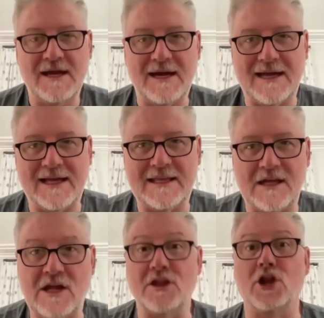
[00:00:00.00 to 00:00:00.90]

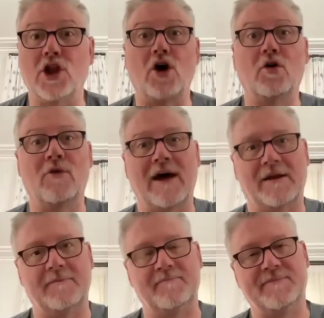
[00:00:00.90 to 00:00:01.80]
In the long
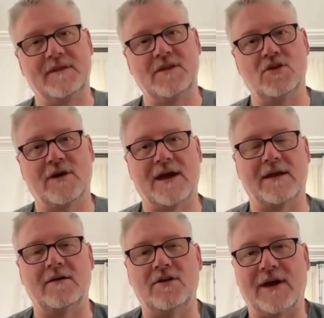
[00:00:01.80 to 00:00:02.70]
run, you're
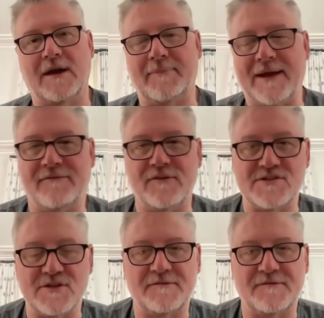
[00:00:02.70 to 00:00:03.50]
gonna pay for itself